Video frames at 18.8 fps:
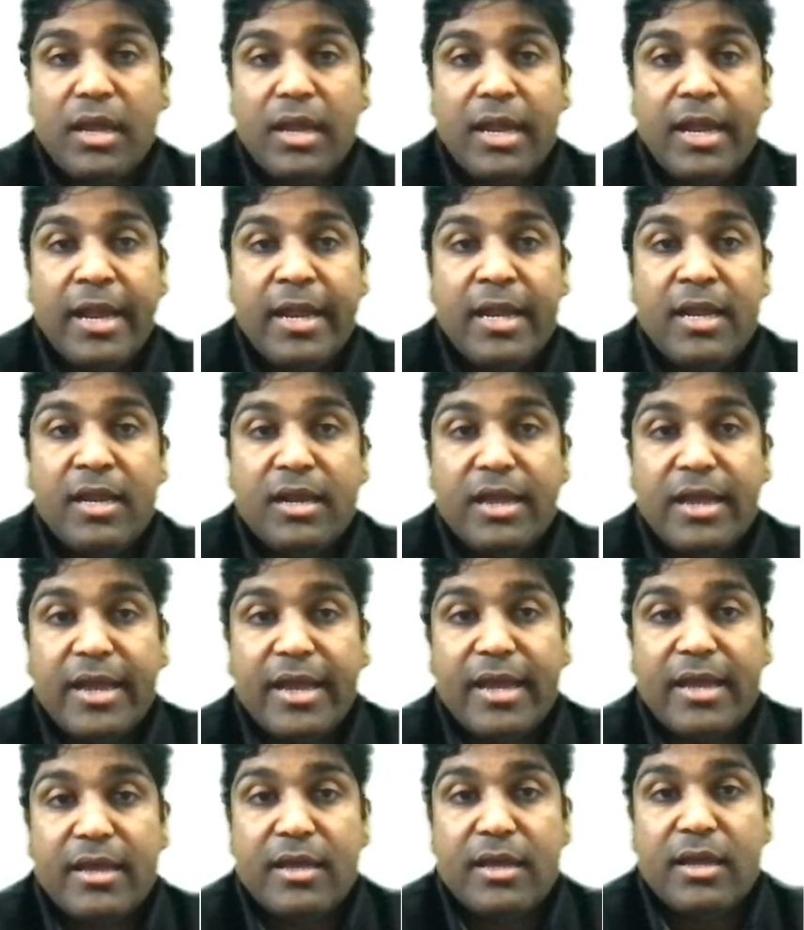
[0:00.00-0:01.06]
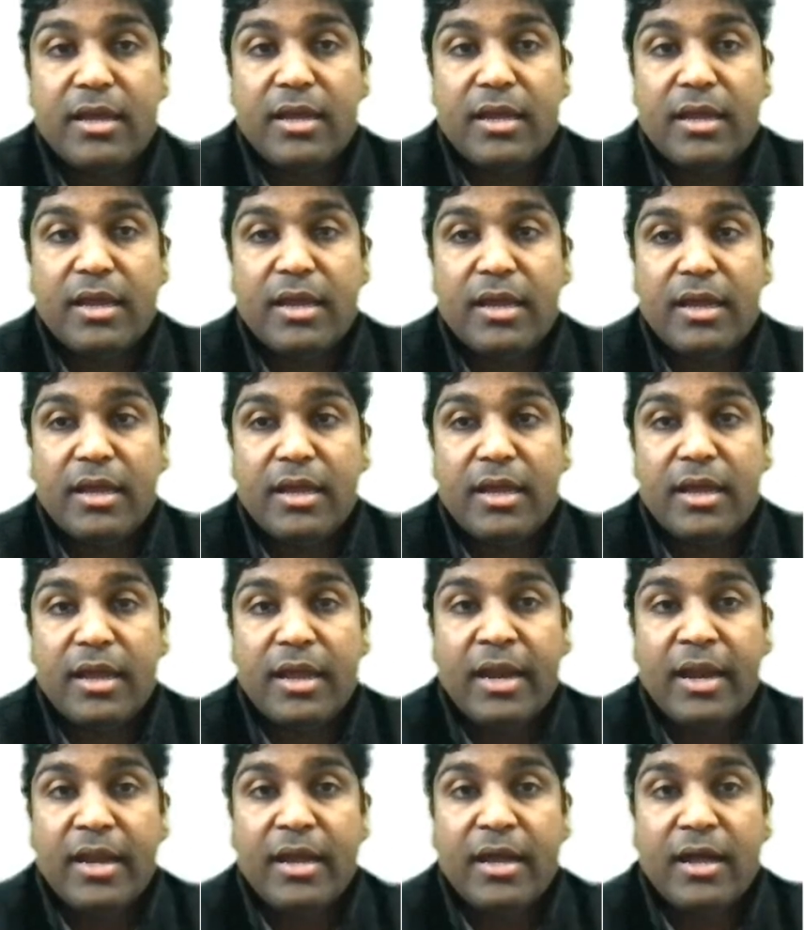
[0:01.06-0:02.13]
In
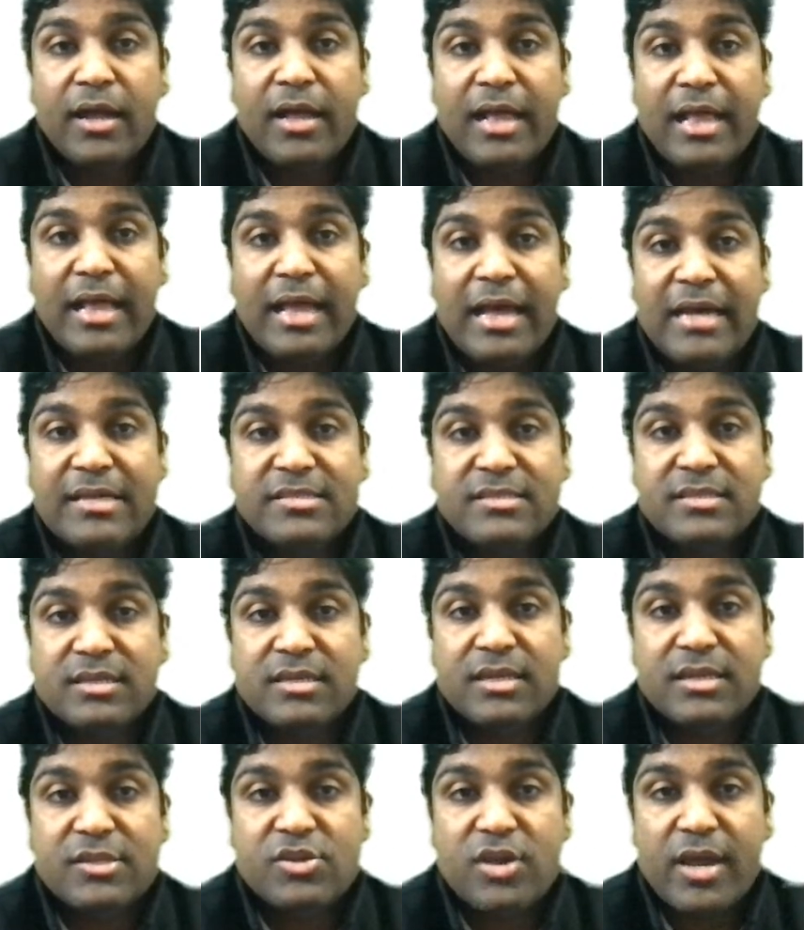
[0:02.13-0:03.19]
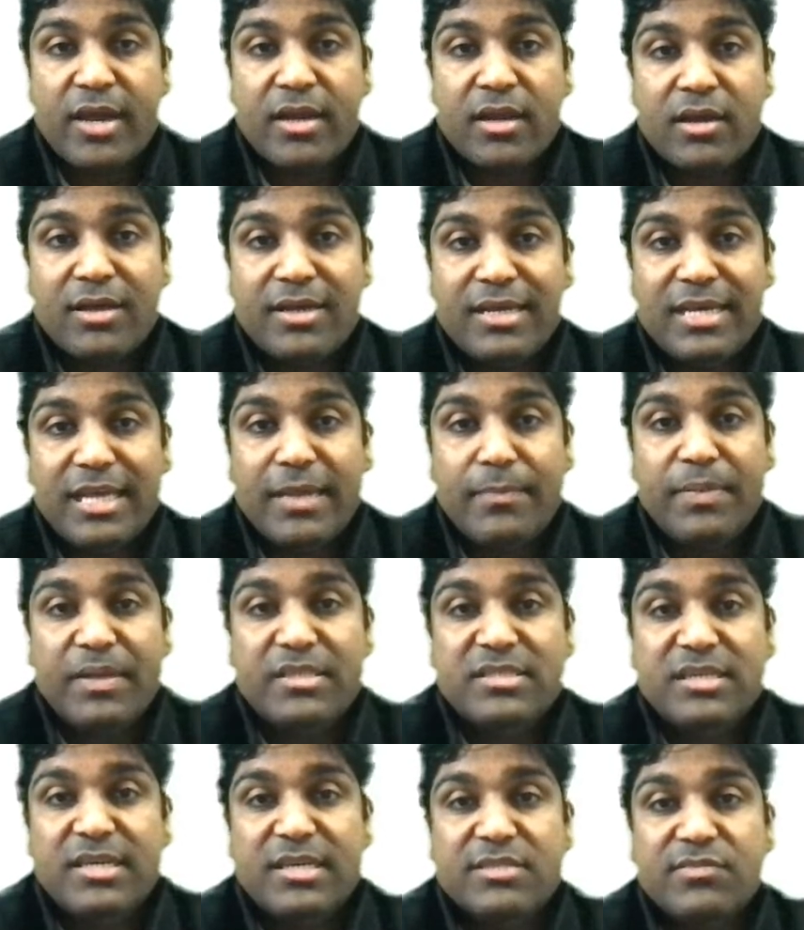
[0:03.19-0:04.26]
India, as in China,
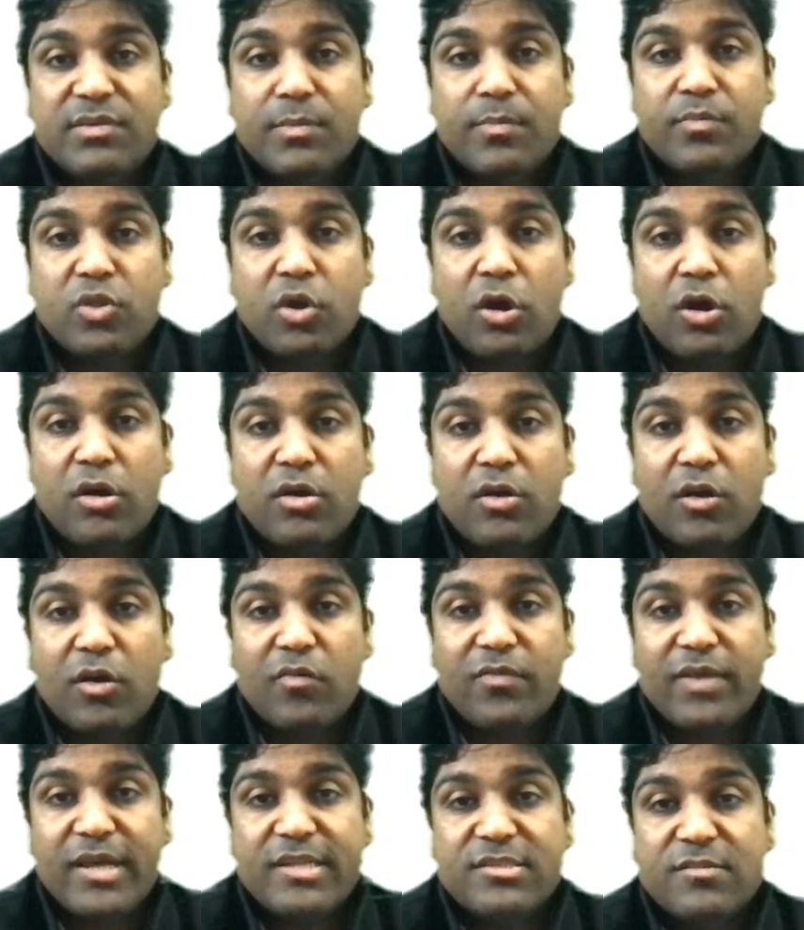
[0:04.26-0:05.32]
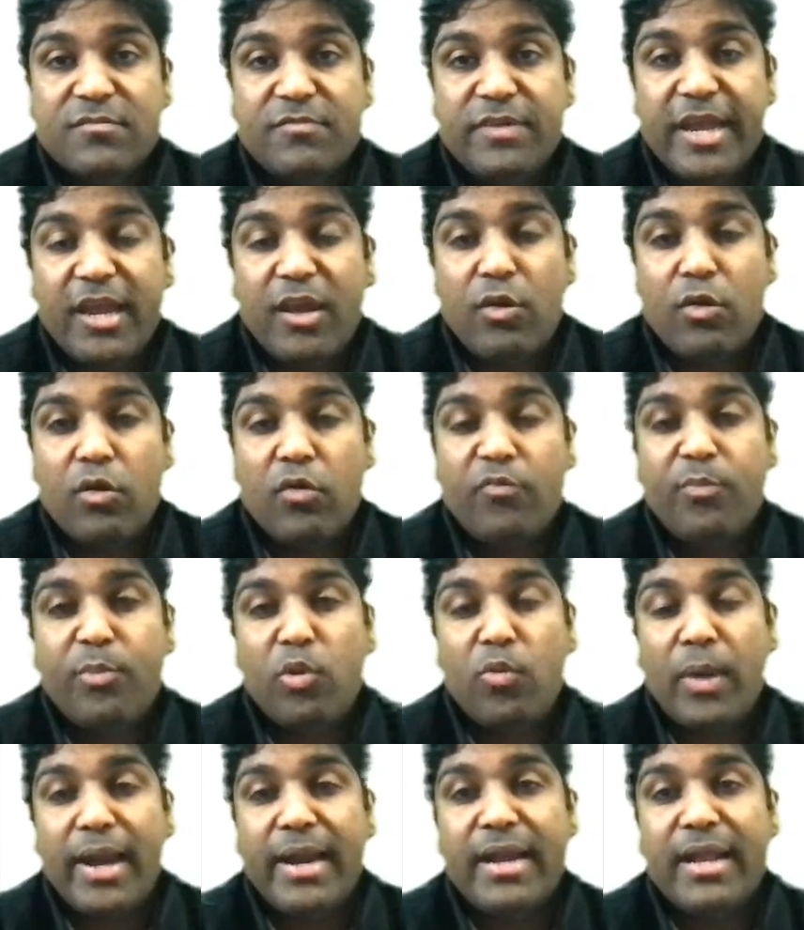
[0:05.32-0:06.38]
EPZs were thought of as a way of
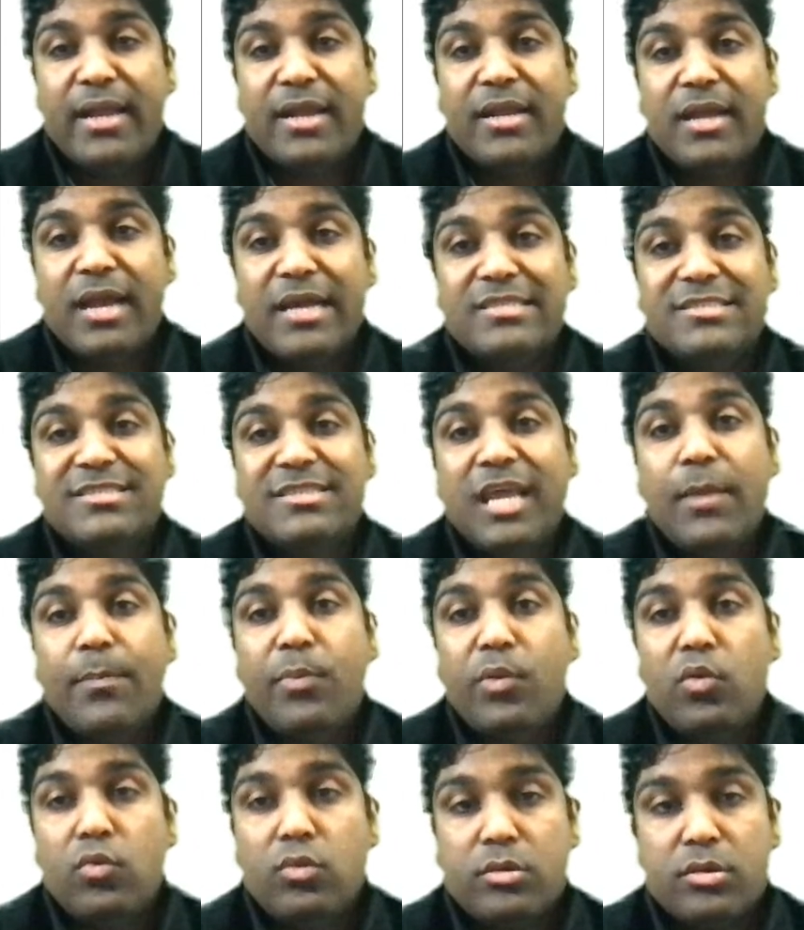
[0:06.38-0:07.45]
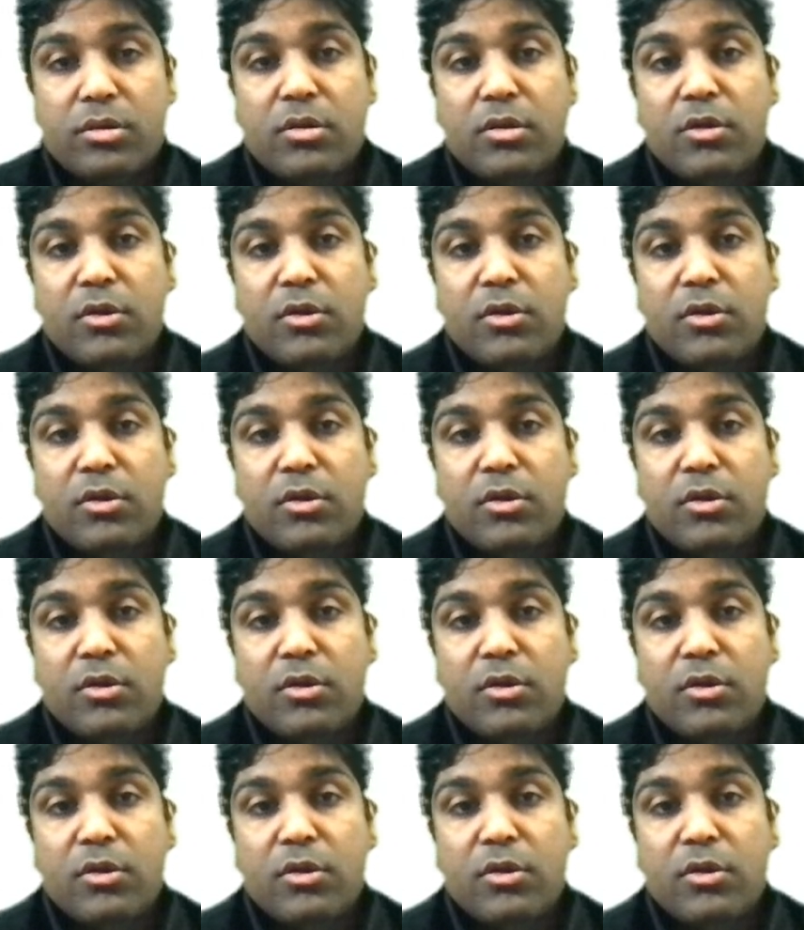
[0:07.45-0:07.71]
providing an escape route